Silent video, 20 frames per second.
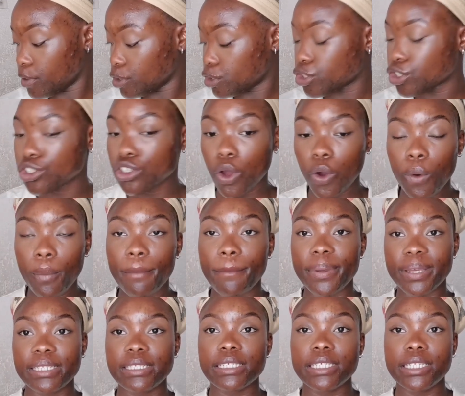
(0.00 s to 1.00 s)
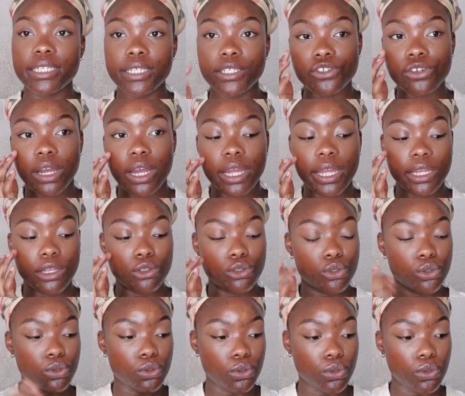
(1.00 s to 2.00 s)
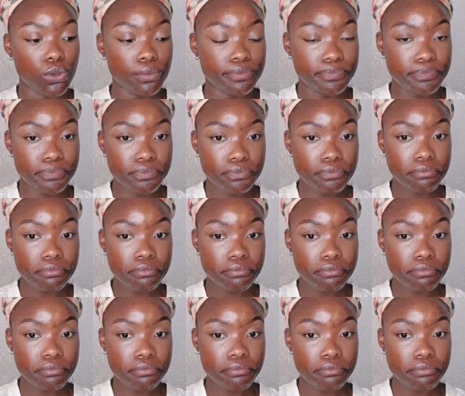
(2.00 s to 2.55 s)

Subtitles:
were so busy trying to